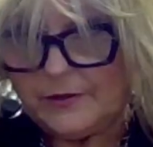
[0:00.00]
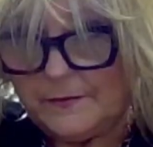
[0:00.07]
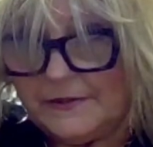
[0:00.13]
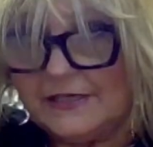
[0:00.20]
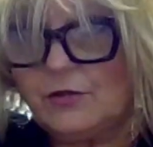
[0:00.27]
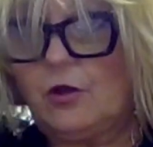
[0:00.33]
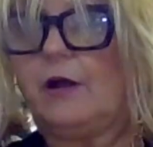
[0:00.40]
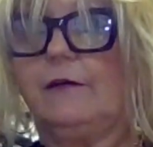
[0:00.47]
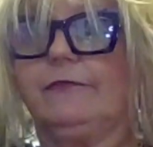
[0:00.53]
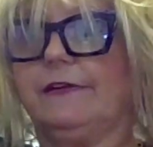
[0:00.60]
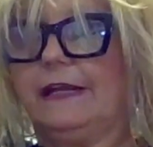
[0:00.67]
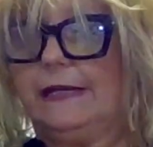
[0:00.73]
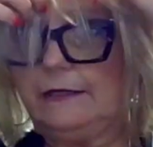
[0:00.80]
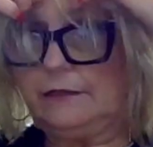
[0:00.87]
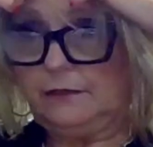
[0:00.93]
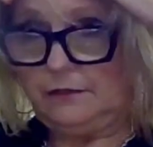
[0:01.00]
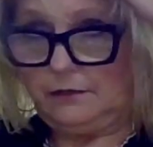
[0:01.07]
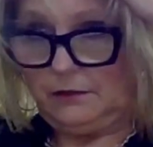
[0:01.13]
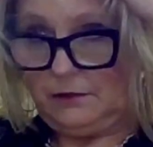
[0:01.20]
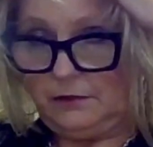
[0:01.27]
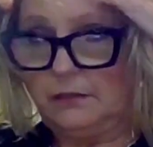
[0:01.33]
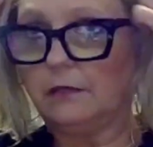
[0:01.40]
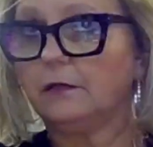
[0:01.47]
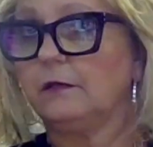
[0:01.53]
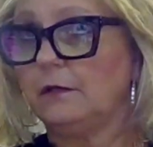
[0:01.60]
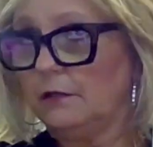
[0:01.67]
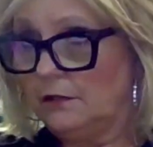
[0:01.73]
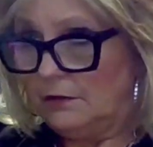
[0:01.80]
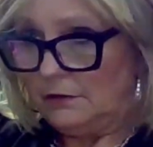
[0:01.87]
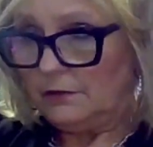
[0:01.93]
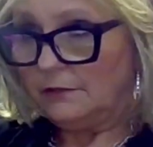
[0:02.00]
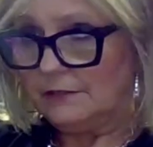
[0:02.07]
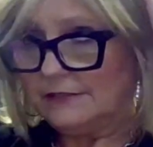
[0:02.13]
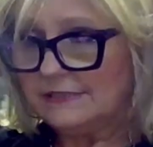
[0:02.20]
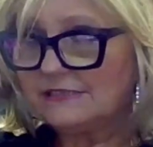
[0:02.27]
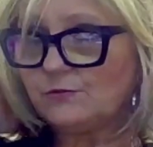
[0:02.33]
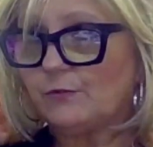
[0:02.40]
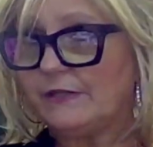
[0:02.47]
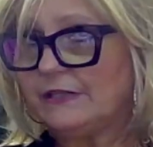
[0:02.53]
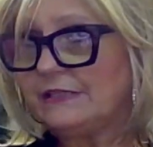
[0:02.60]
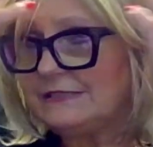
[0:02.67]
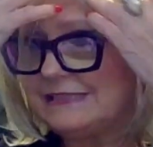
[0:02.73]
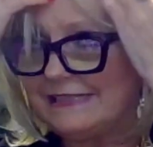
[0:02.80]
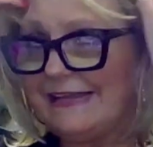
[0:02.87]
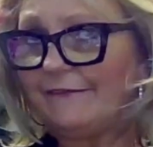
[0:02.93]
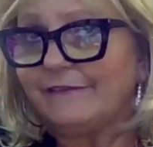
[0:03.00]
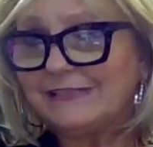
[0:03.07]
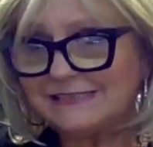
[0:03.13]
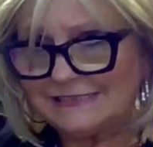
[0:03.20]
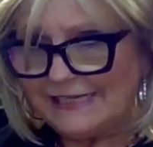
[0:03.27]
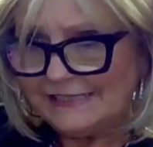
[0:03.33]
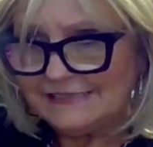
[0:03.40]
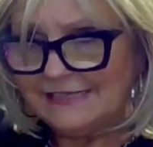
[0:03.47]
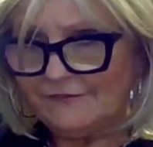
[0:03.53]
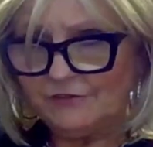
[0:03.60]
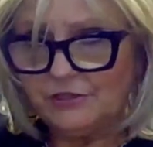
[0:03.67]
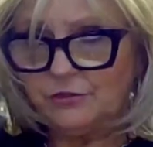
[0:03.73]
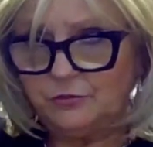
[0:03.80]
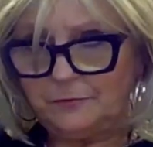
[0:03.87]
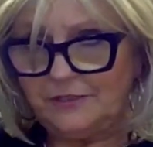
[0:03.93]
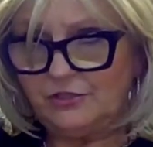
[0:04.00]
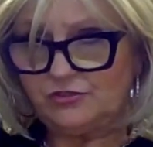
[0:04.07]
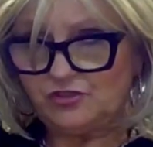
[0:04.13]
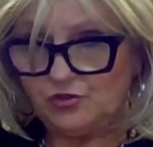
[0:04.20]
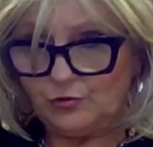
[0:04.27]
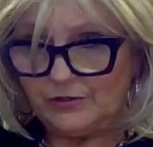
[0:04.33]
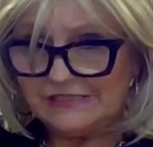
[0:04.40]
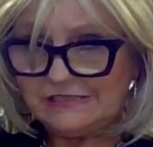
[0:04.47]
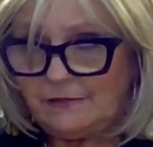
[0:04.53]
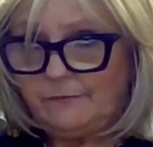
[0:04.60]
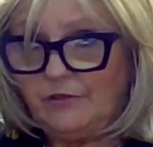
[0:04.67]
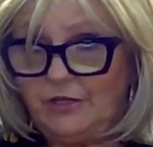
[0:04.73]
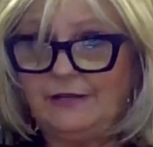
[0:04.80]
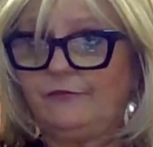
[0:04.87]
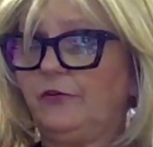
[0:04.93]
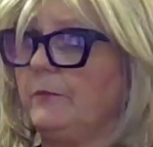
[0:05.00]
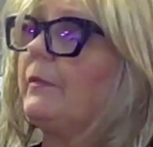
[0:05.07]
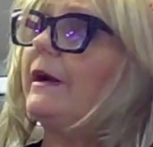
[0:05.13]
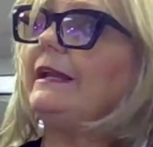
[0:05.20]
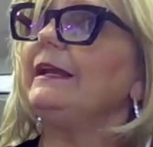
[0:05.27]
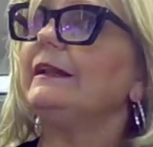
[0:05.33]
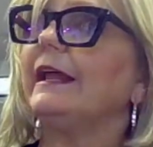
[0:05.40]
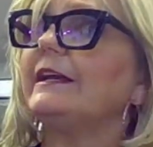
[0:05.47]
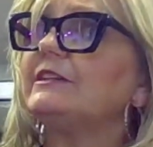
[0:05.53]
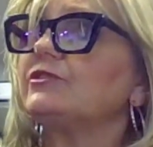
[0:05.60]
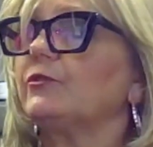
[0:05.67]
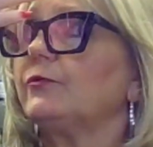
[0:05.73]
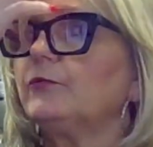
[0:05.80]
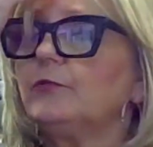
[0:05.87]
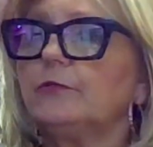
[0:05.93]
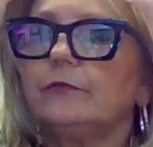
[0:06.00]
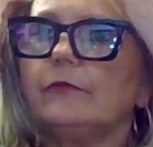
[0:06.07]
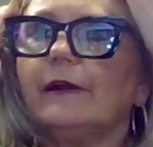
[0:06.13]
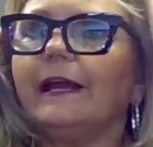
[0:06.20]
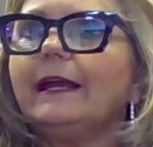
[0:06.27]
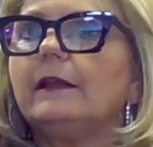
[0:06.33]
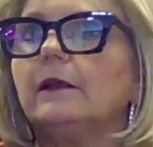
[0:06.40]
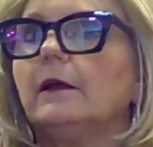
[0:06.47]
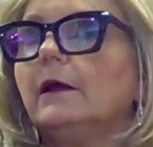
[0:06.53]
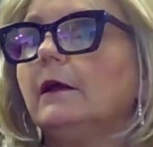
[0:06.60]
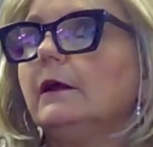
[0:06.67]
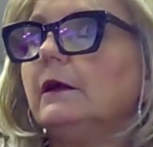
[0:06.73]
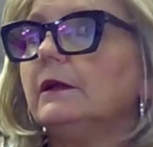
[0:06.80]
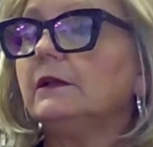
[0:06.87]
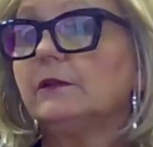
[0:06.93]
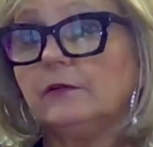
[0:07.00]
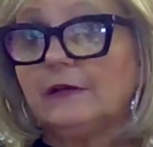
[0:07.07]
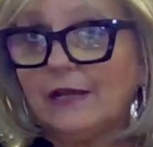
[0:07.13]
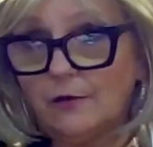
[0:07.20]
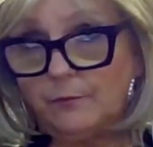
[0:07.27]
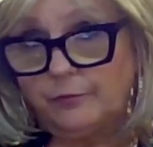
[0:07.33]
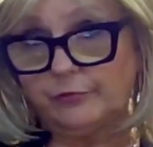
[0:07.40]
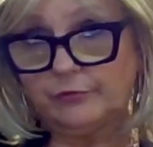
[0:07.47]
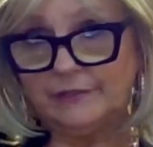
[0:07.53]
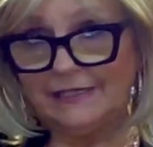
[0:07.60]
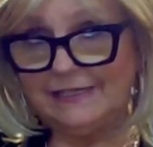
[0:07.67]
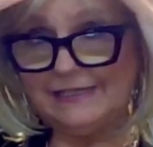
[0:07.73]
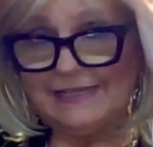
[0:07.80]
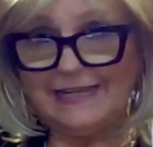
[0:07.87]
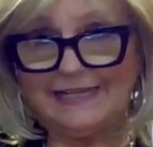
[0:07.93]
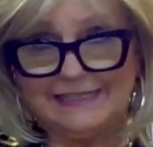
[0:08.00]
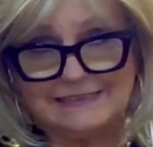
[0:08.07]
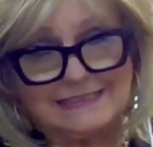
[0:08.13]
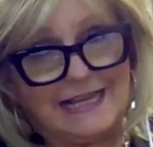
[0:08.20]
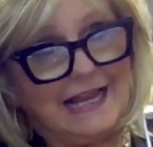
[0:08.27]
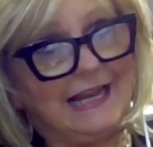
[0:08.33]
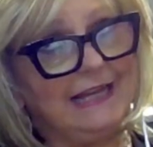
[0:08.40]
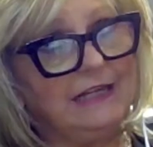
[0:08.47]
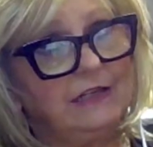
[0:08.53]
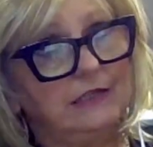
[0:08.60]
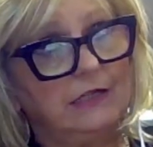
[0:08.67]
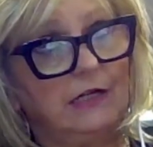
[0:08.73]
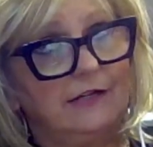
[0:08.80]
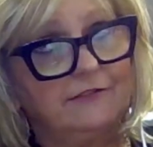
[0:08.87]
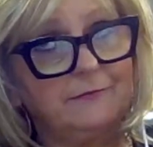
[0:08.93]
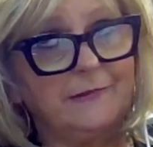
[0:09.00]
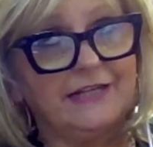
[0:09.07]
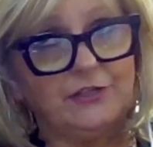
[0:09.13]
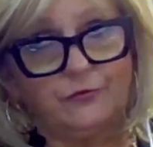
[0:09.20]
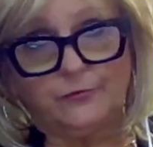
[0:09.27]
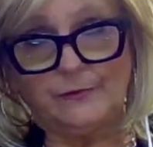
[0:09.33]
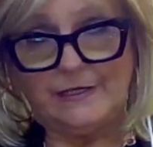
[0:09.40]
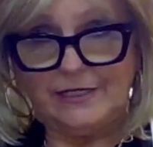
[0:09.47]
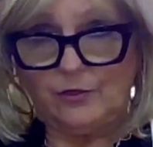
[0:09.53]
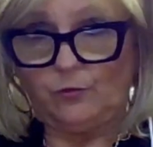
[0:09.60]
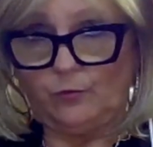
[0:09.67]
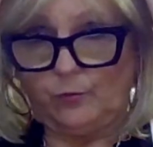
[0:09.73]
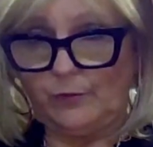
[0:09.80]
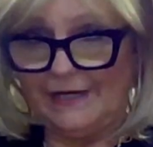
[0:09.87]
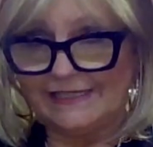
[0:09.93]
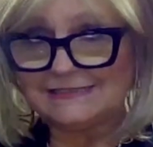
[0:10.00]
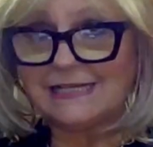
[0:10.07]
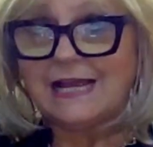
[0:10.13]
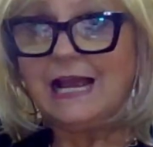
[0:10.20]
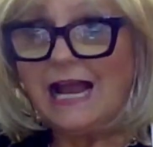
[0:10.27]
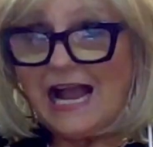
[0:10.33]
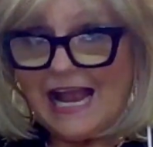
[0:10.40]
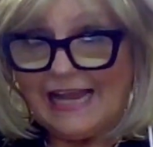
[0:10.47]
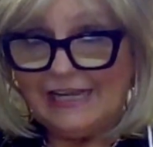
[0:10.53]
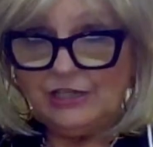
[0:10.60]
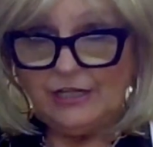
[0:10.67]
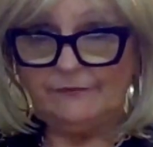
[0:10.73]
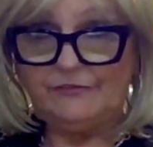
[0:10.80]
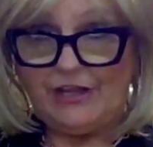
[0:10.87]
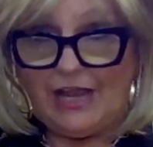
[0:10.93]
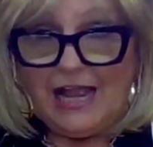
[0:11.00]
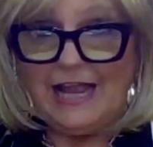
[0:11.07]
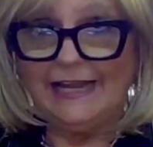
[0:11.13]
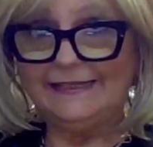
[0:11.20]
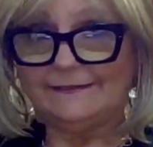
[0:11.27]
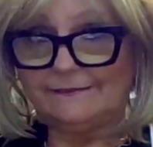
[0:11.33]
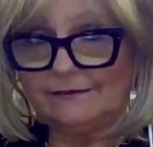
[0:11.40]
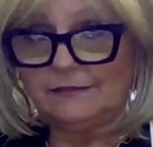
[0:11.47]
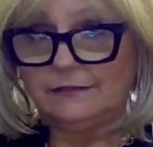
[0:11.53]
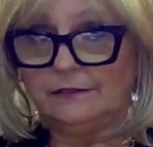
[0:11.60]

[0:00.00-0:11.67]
Creamy Toffee. This one doesn't have, it's nice to have a little bit of choice. Not everybody likes a root, right? Look how pretty that is. I love my Noriko wigs. I love the height.